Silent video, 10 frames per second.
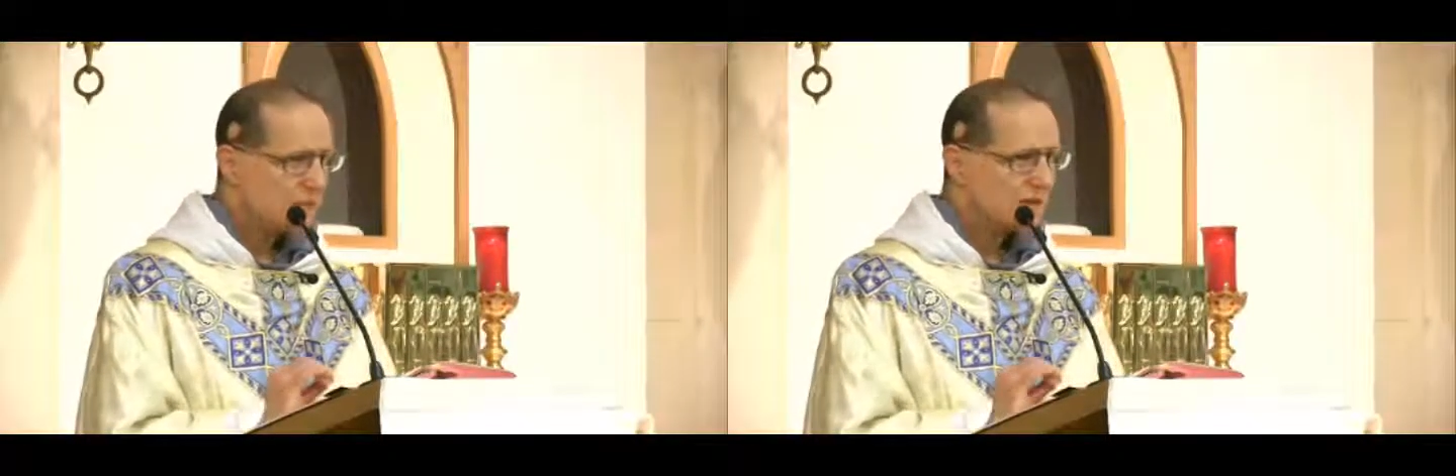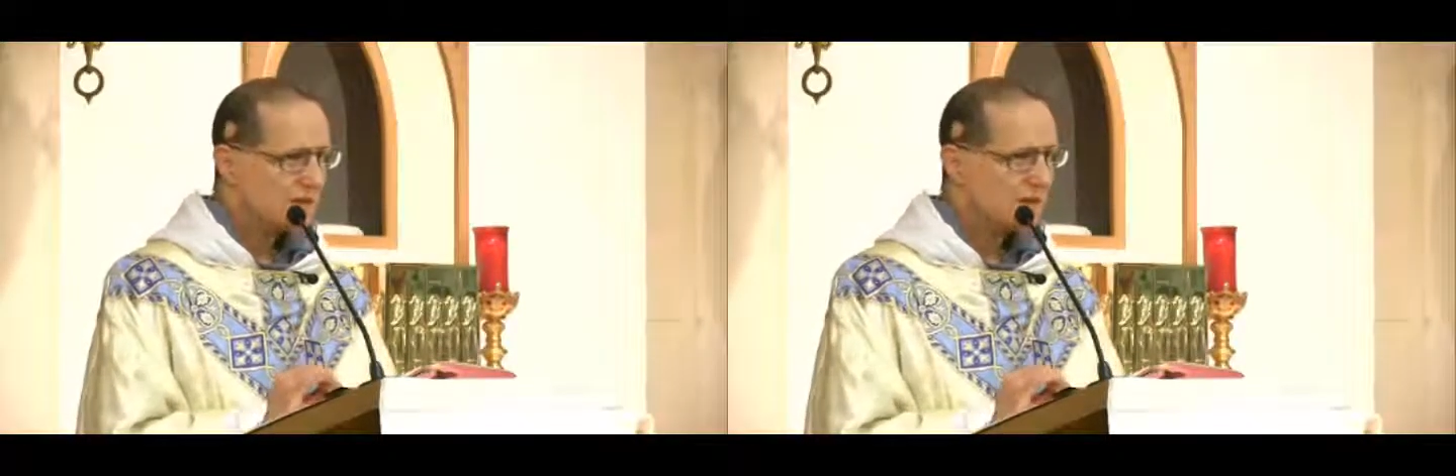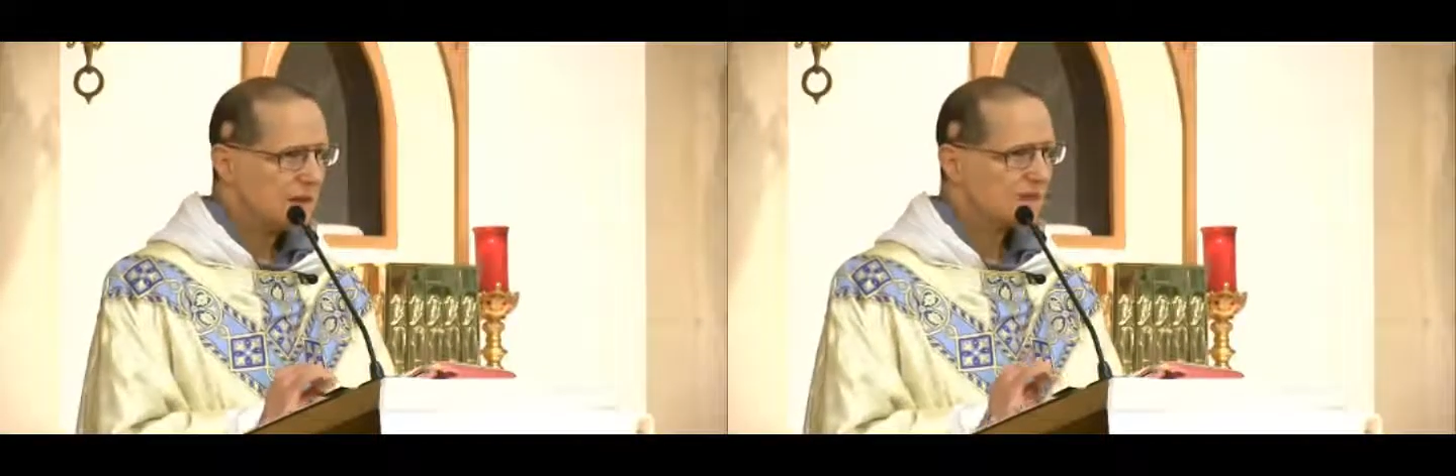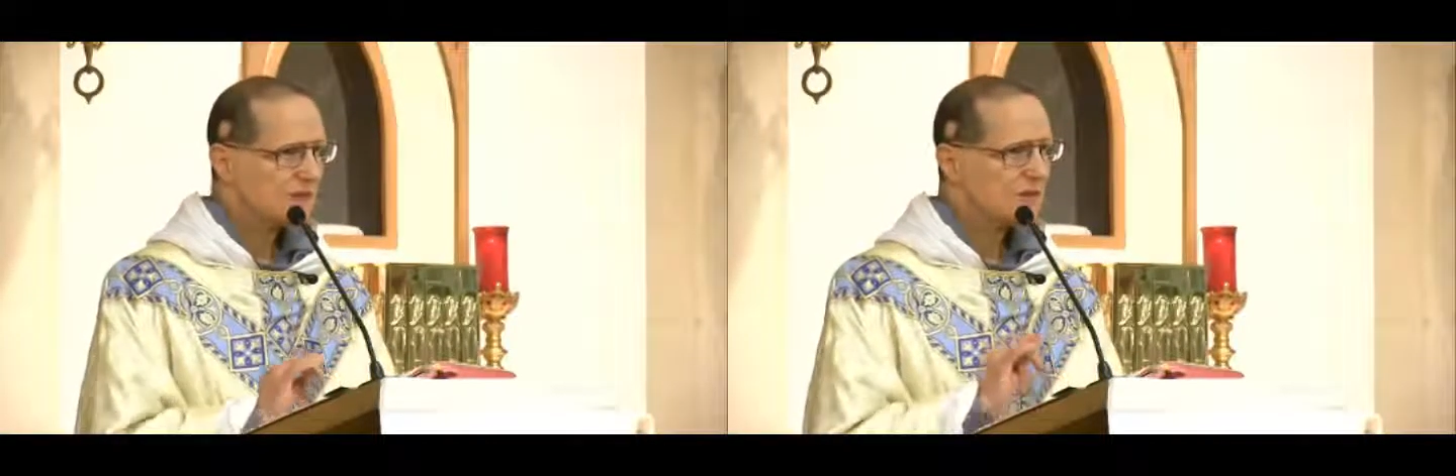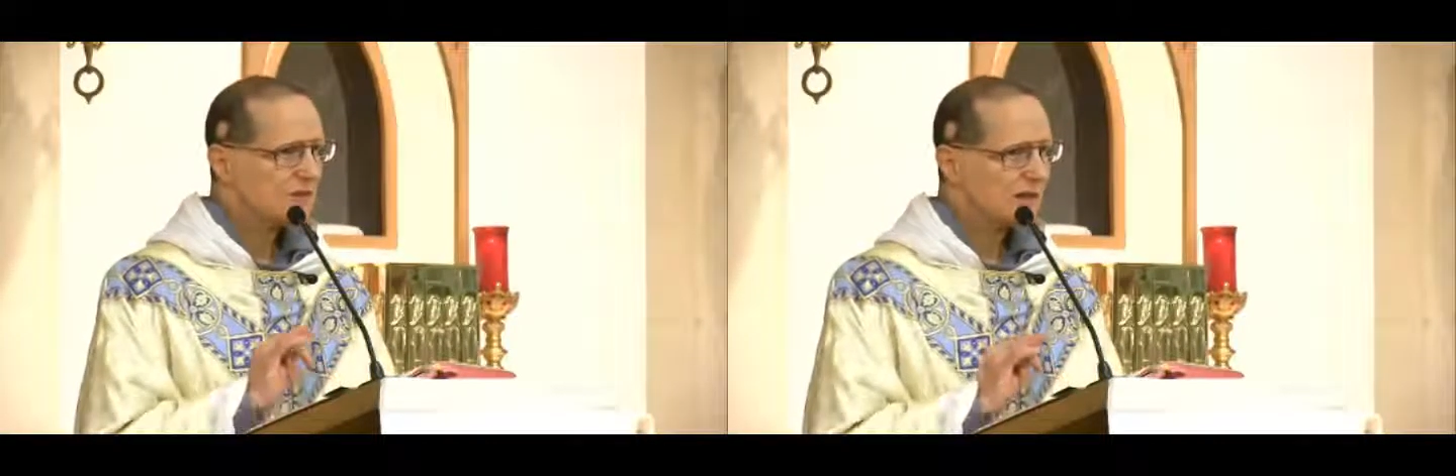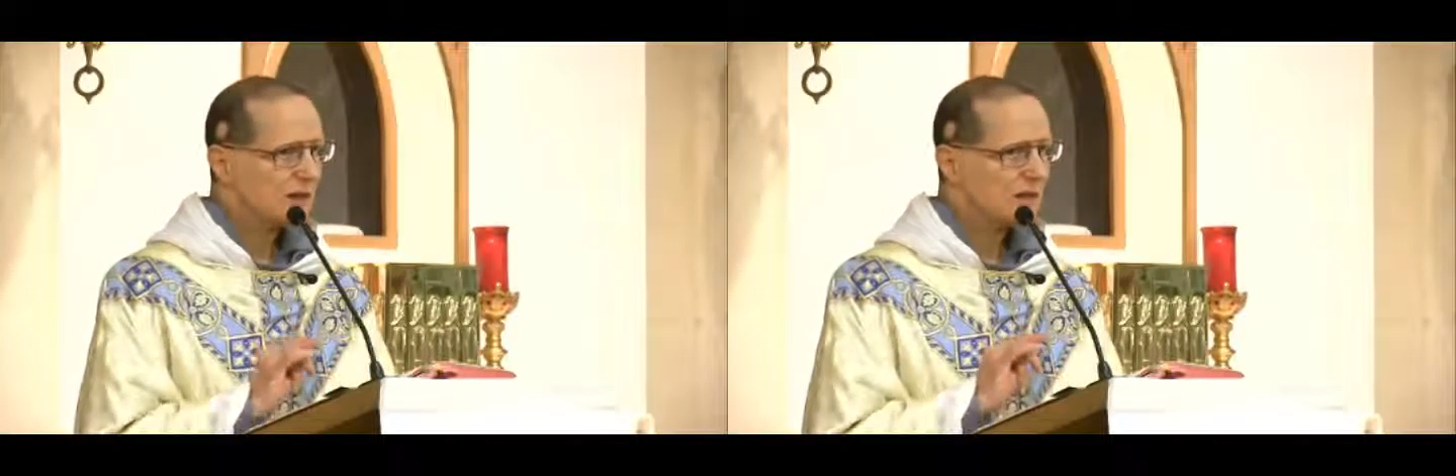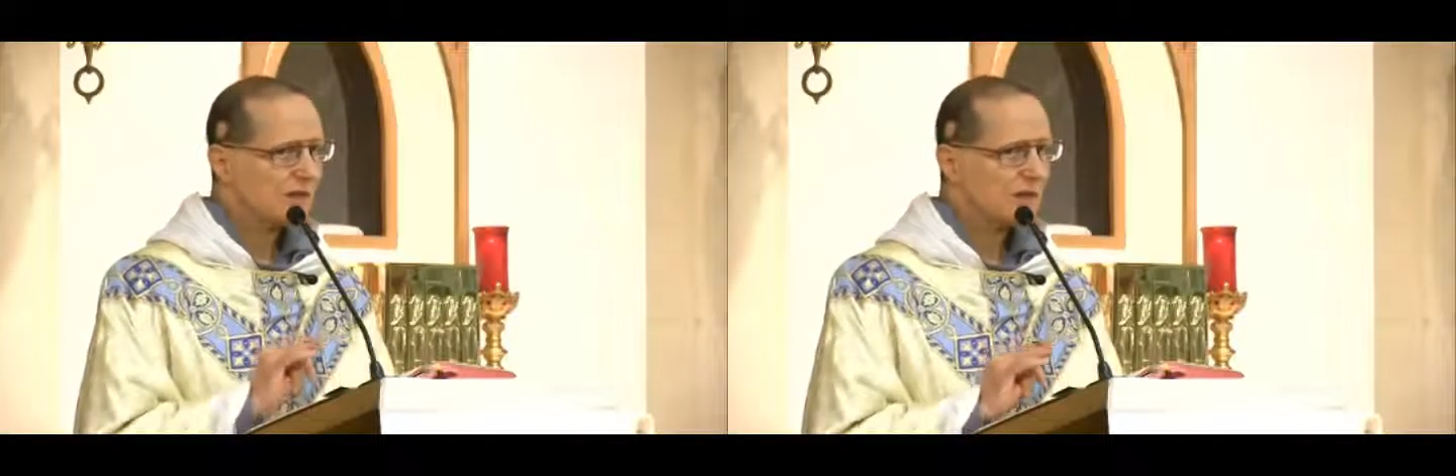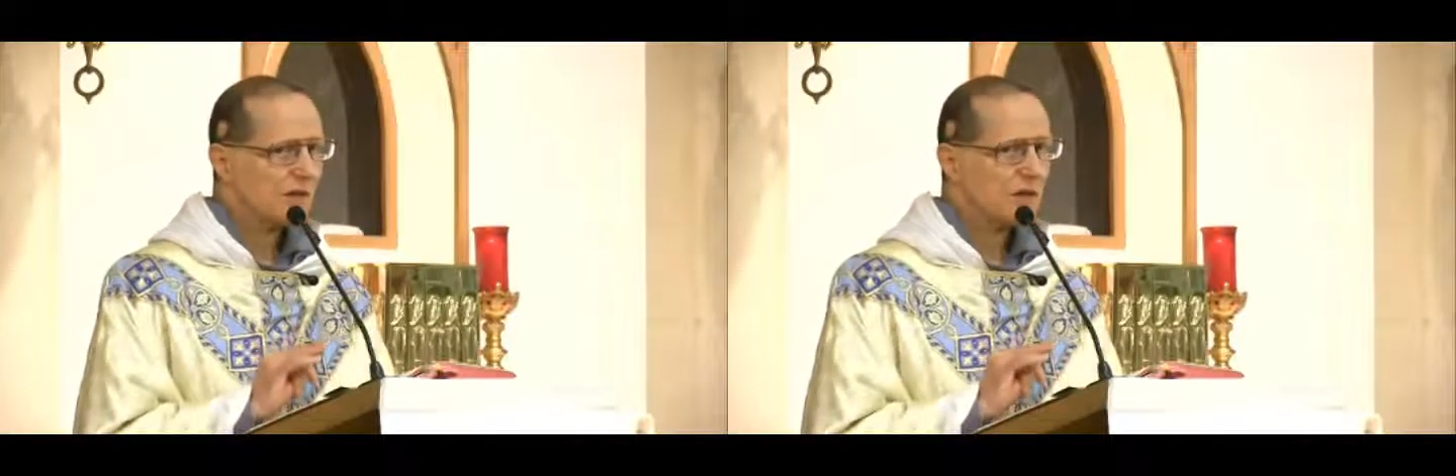She is the strongest
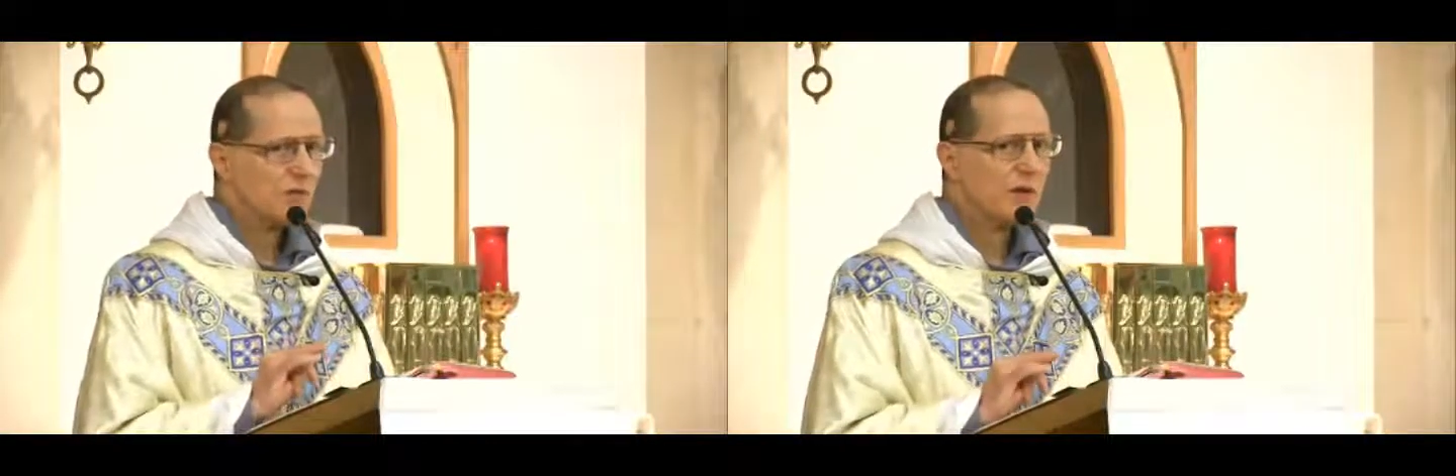advocate